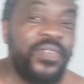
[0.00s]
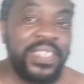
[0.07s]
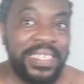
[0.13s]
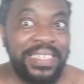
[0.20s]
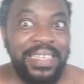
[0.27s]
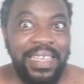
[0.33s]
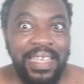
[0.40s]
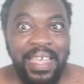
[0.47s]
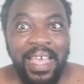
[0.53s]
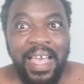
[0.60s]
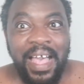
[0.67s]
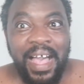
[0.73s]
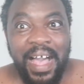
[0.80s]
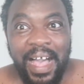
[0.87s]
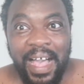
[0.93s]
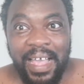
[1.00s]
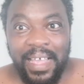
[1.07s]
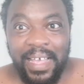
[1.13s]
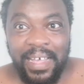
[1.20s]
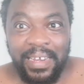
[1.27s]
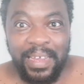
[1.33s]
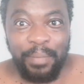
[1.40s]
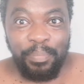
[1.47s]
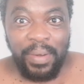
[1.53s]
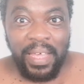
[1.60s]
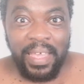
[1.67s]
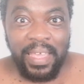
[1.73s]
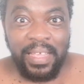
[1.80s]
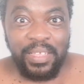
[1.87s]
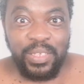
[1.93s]
obviously I can't
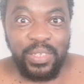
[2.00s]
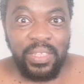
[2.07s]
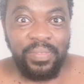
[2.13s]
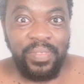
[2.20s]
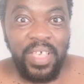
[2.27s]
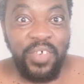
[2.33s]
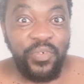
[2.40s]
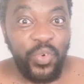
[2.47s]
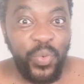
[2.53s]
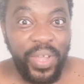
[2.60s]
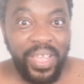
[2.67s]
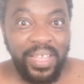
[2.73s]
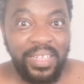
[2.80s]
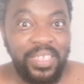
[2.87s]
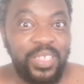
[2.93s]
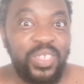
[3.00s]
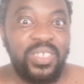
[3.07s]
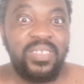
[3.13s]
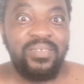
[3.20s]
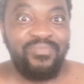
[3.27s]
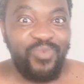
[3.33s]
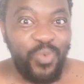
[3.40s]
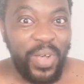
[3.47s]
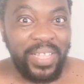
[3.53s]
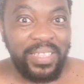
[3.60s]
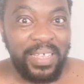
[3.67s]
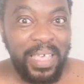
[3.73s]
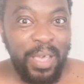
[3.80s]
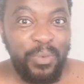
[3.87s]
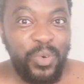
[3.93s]
apply else everywhere else while
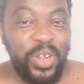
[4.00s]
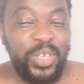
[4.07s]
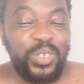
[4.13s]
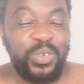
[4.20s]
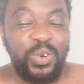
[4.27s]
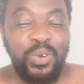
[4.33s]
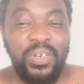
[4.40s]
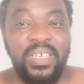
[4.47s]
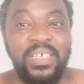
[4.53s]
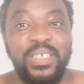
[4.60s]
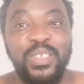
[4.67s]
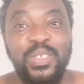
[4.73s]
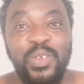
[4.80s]
the camera is rolling.